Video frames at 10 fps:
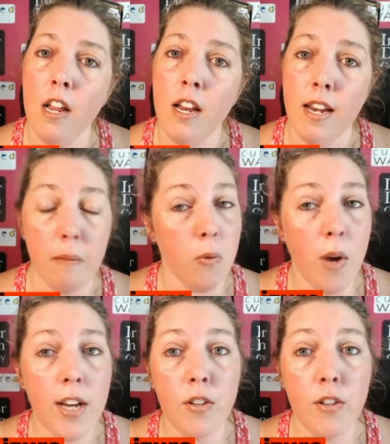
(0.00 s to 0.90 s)
number
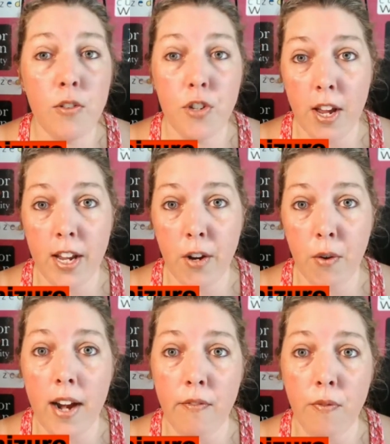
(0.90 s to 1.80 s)
one, you should be getting
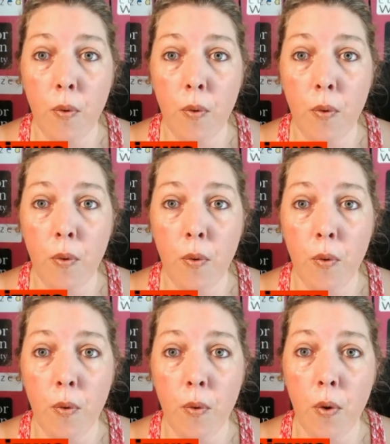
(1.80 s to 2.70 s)
credit for it, and number
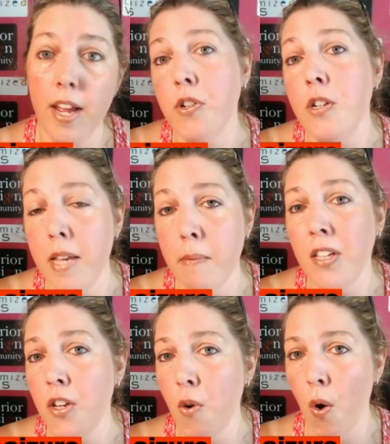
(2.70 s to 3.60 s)
two, it should be
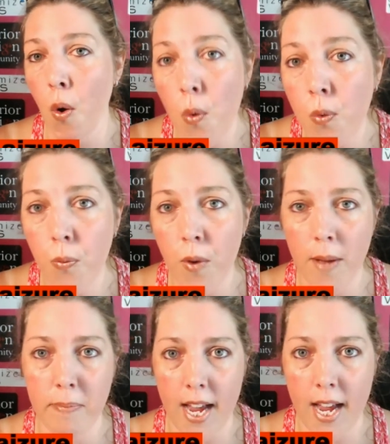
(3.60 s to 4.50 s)
building your own
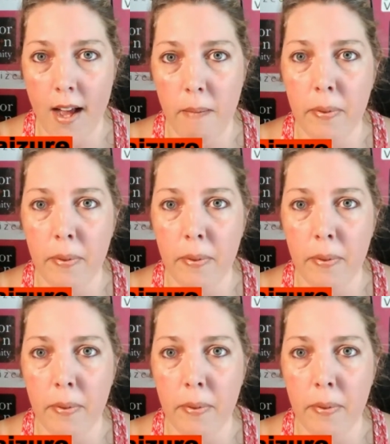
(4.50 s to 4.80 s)
website up